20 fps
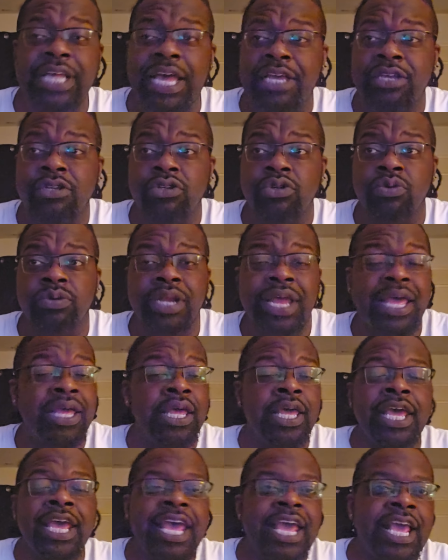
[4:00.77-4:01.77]
how you're doing that.
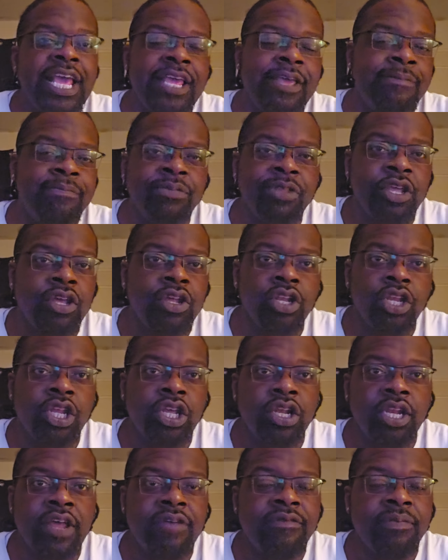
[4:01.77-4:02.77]
It, you,
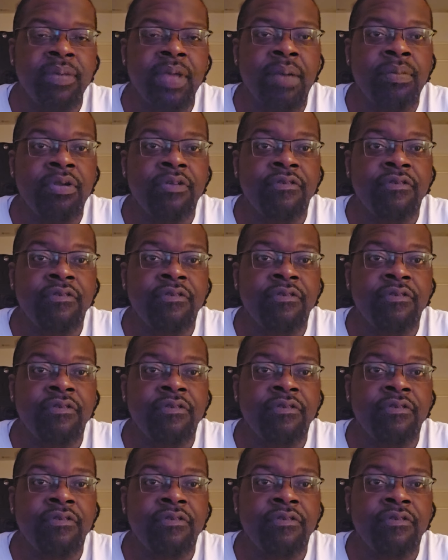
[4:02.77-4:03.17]
you'll never be able to